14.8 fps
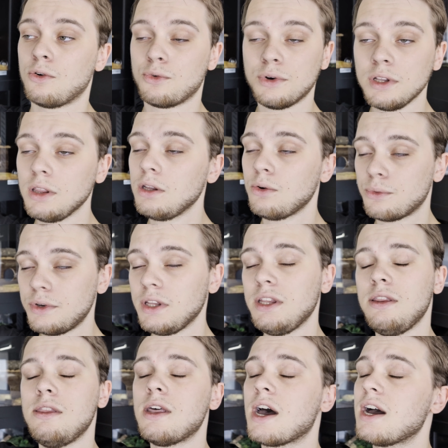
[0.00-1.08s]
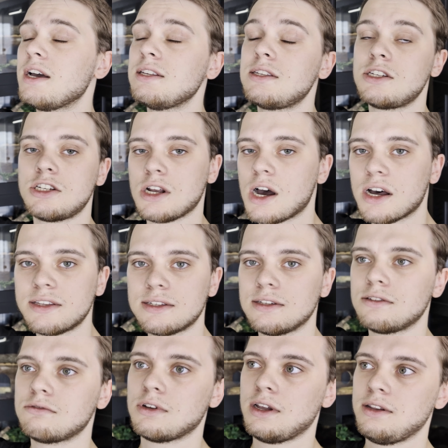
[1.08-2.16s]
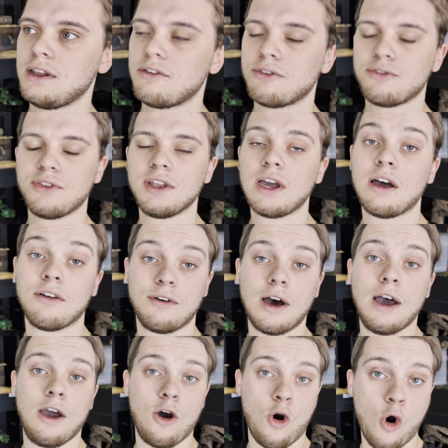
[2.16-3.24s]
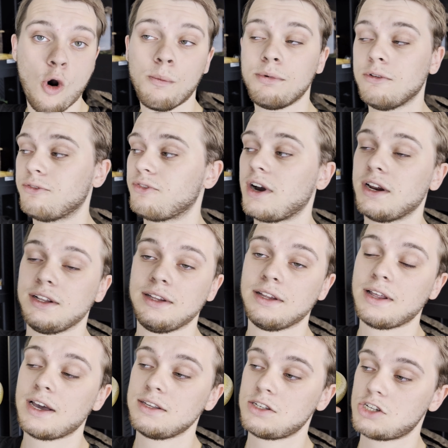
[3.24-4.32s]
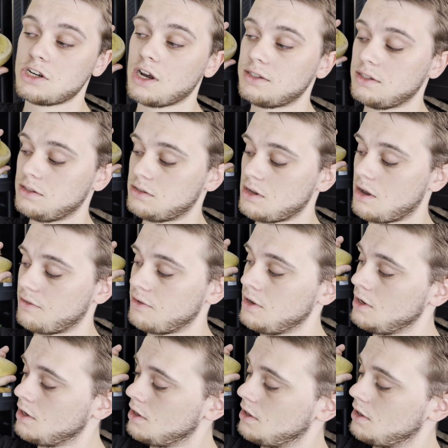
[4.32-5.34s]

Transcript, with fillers: Really nice shots and everything. I hope you're finding nice shots and stuff.